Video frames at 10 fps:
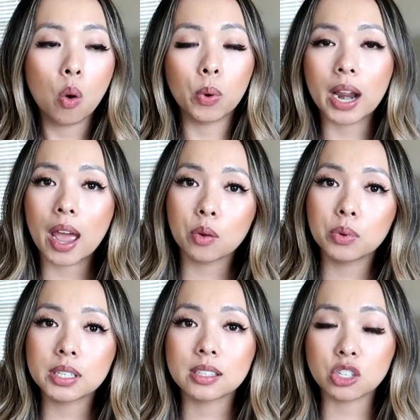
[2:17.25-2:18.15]
What I
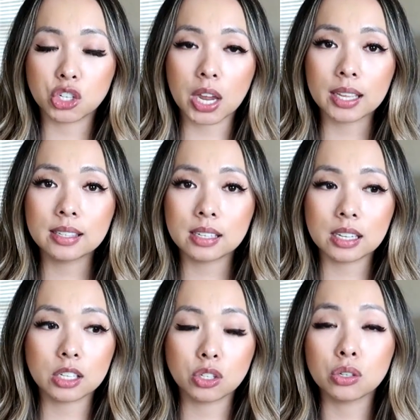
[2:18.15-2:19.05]
would suggest
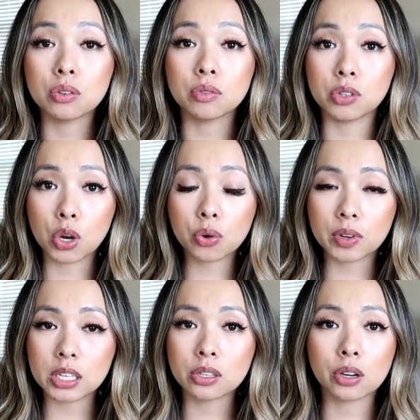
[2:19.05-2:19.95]
is to do your
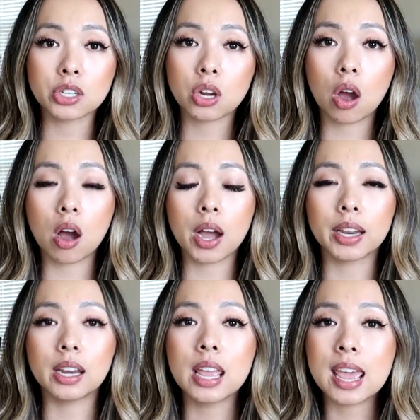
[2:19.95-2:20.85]
research
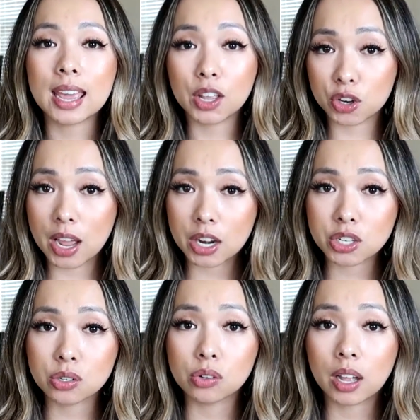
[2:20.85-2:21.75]
on
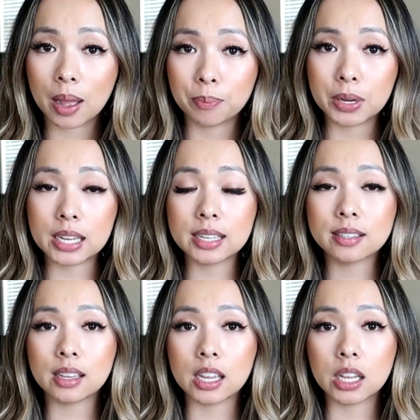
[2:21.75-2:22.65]
international
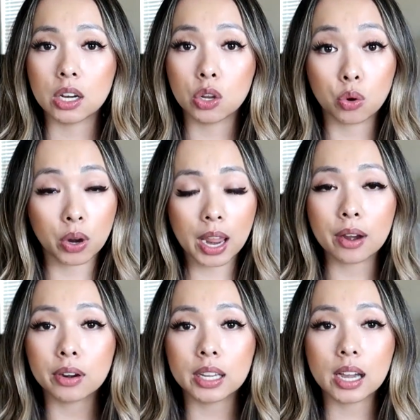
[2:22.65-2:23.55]
companies in your
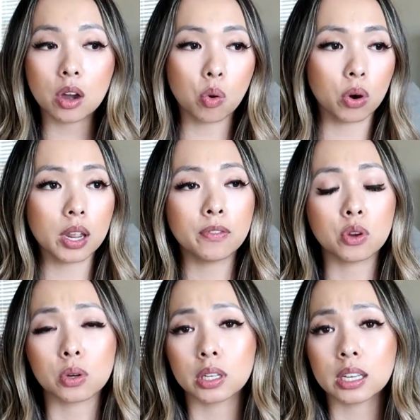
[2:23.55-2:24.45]
area, or if
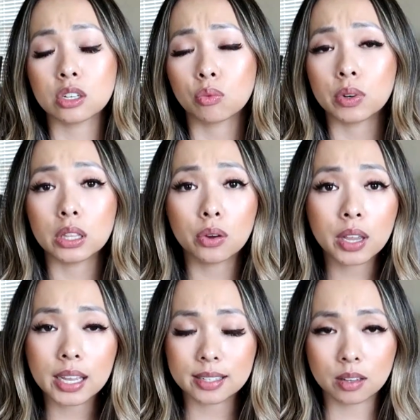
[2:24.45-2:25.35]
you're looking to
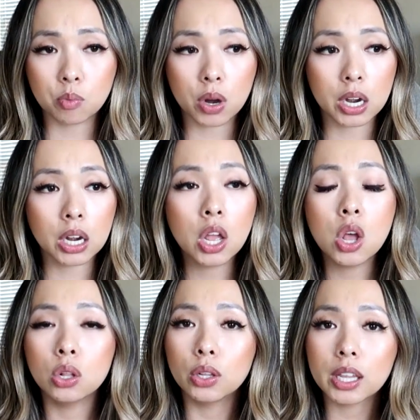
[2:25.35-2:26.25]
relocate somewhere,
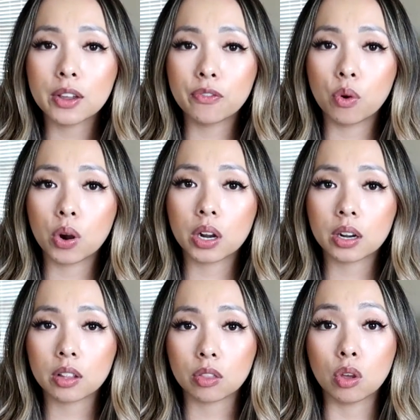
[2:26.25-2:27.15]
looking
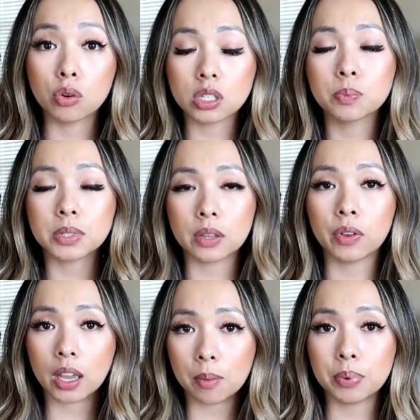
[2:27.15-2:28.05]
for those
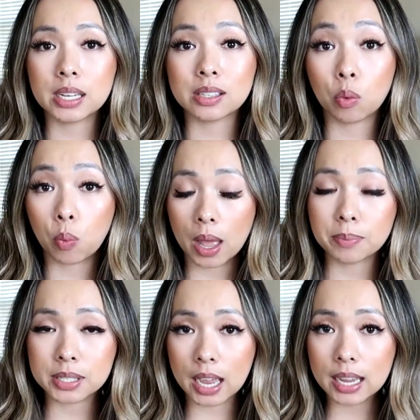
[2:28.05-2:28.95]
specific companies'
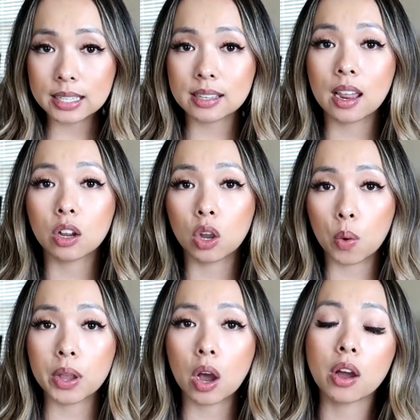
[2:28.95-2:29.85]
websites and
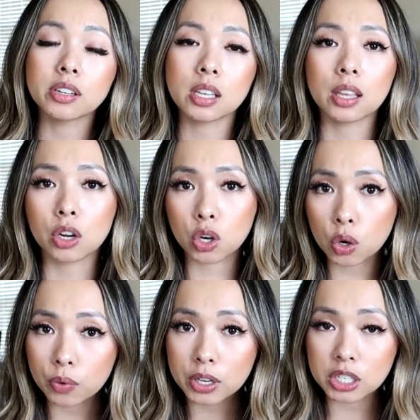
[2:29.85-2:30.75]
going onto their
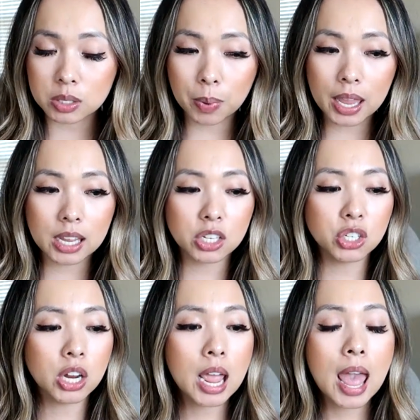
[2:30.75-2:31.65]
careers
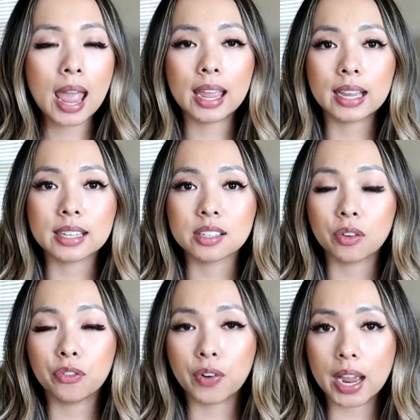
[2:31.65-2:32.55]
page and
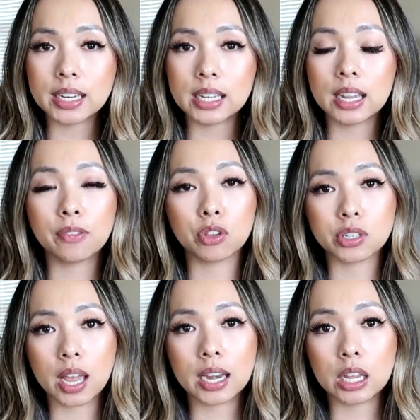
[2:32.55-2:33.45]
finding if
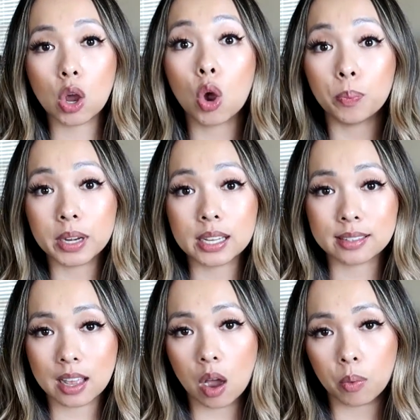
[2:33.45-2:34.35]
there's any openings
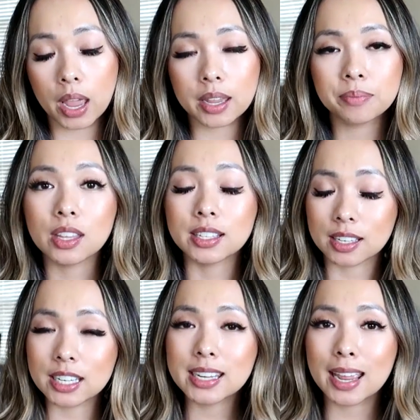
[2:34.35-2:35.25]
that way. It's
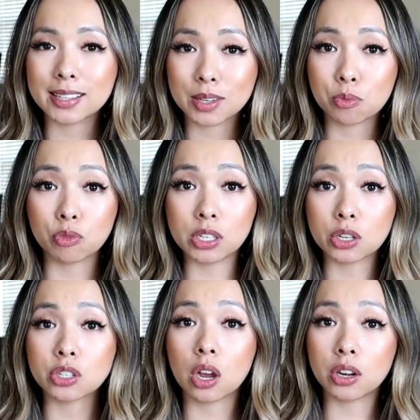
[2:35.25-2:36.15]
gonna take some research
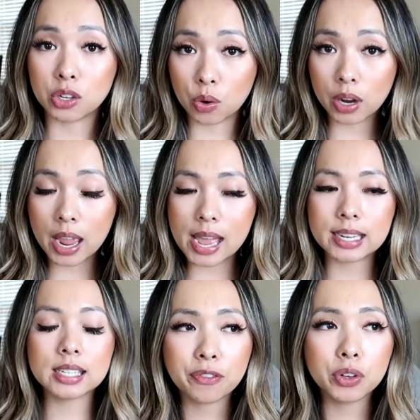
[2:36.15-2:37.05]
on your
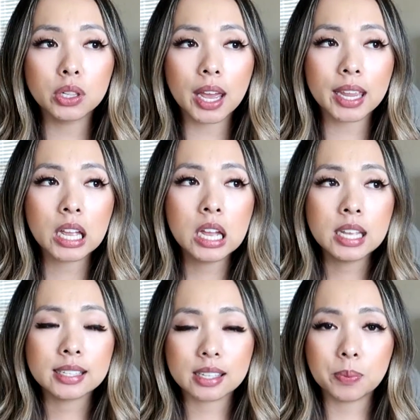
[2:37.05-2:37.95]
end. I feel like
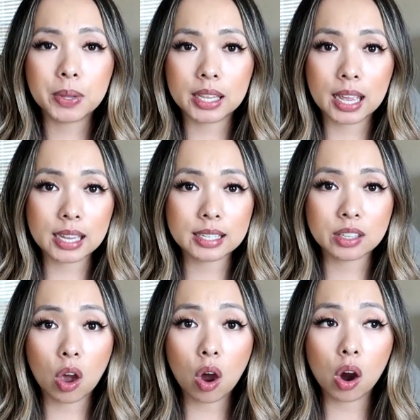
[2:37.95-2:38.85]

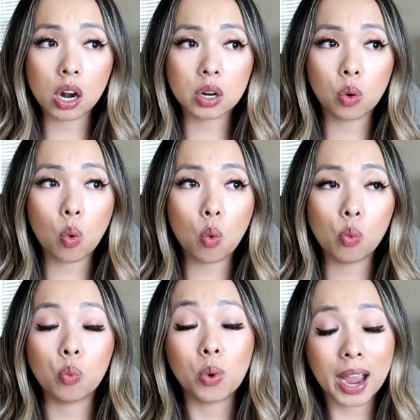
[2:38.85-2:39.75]
CPAs are
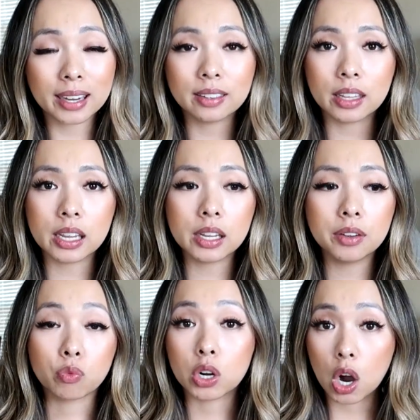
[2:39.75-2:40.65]

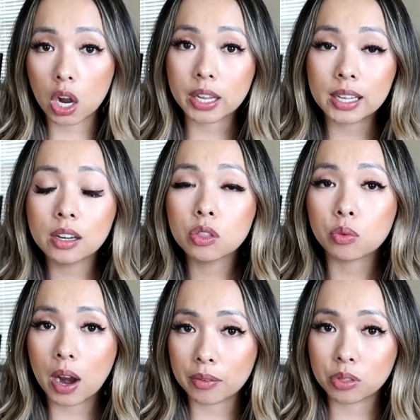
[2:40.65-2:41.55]
widely regarded
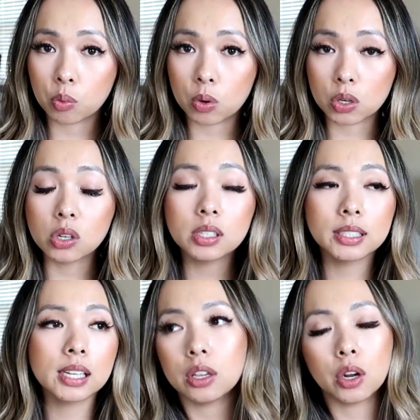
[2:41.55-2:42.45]
throughout the
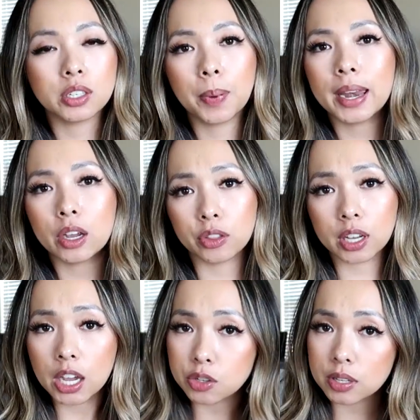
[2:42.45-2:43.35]
world. Depending on the
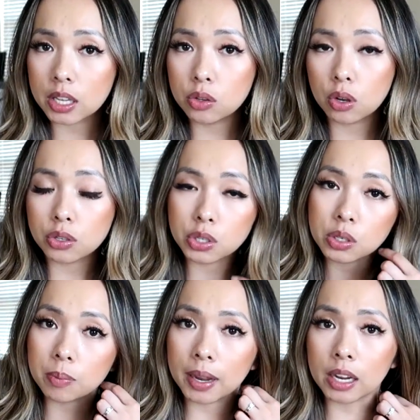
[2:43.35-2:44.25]
country that you go to
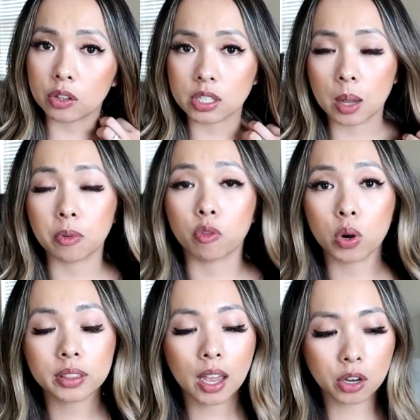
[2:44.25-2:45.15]
and depending on the type of
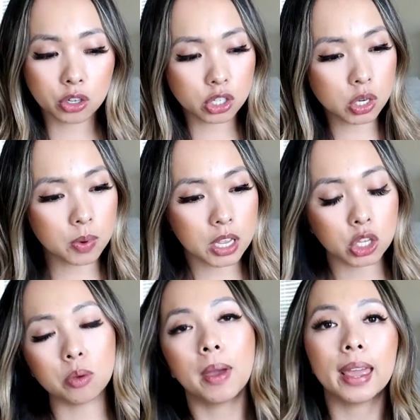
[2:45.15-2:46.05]
work that you're doing,
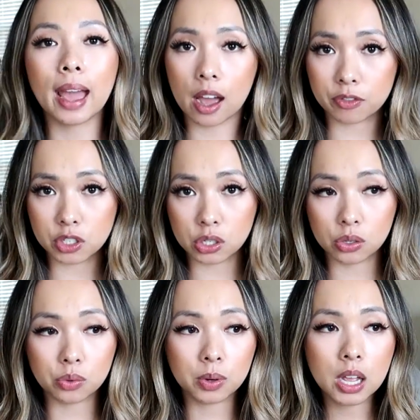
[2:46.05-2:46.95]
you may have
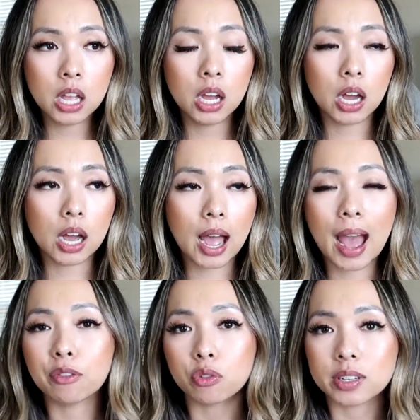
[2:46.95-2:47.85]
to
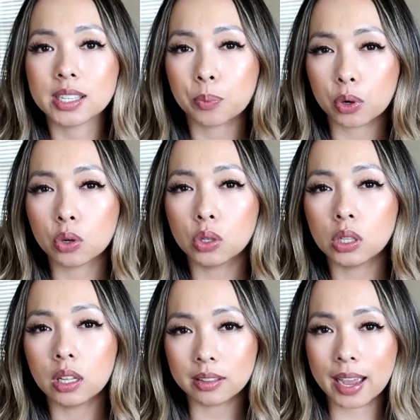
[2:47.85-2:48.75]
have a
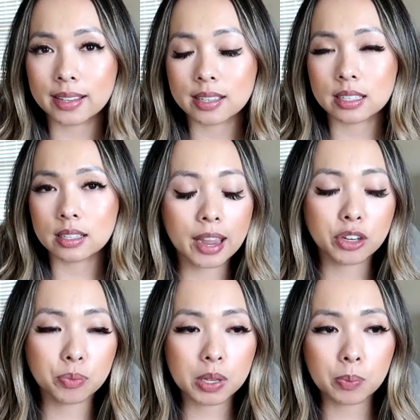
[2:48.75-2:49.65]
reciprocal license. I
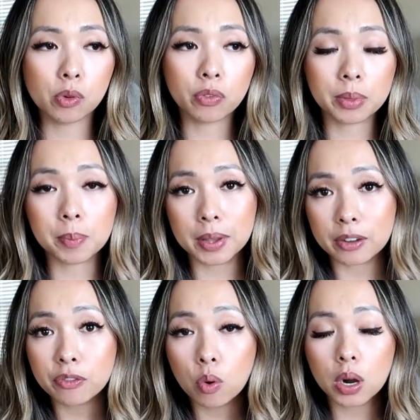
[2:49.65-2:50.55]
knew people from the Big
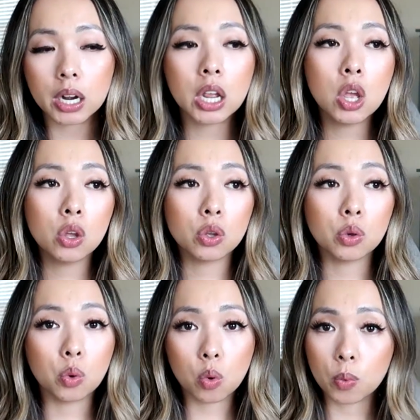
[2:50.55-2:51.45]
Four
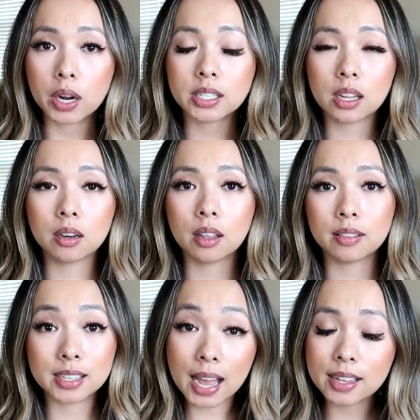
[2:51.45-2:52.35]
who worked in
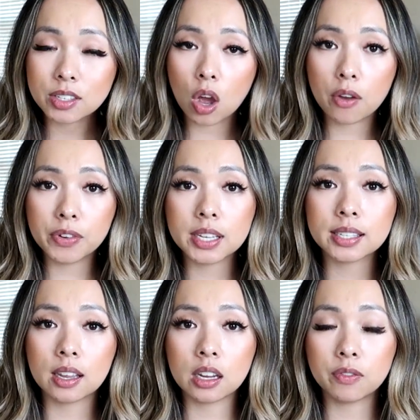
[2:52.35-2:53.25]
the Dallas office
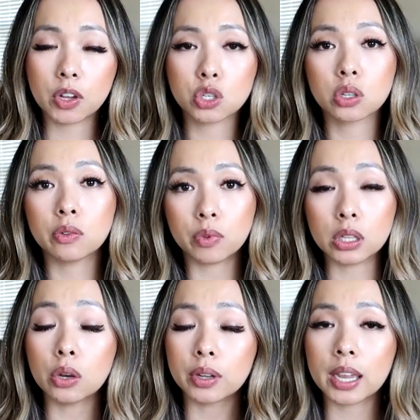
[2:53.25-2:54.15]
and eventually
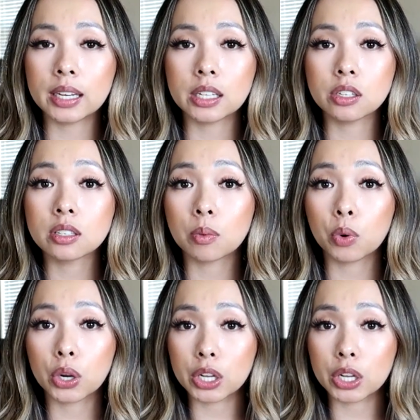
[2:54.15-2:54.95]
relocated somewhere